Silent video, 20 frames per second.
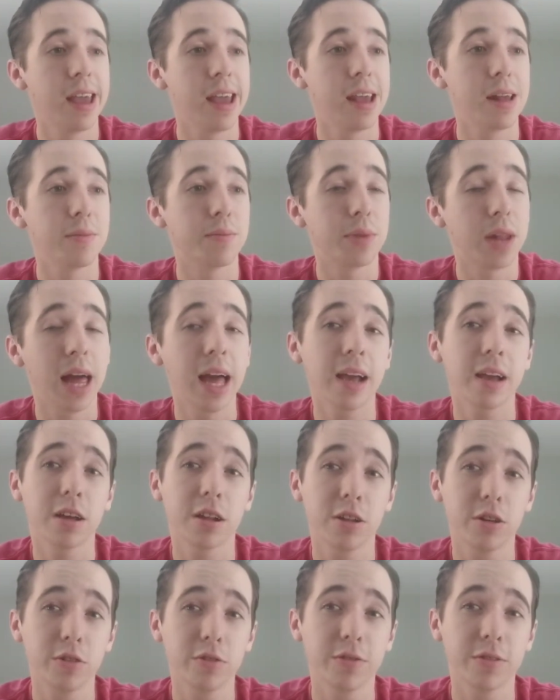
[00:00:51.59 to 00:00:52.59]
And Black
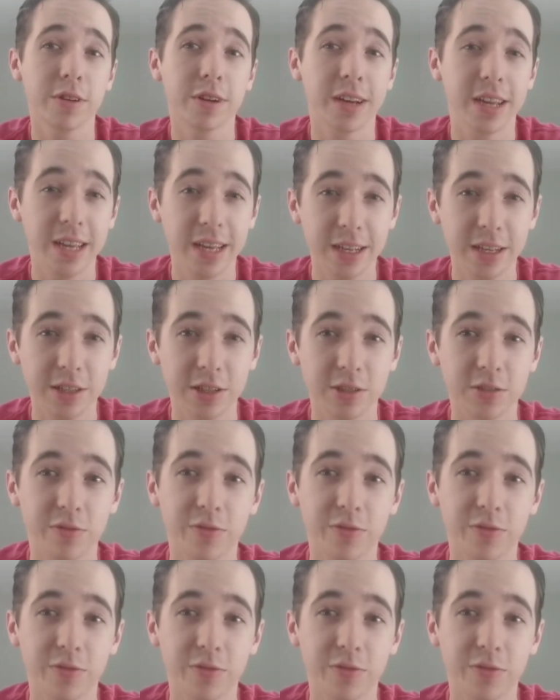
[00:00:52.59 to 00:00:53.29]
Clover is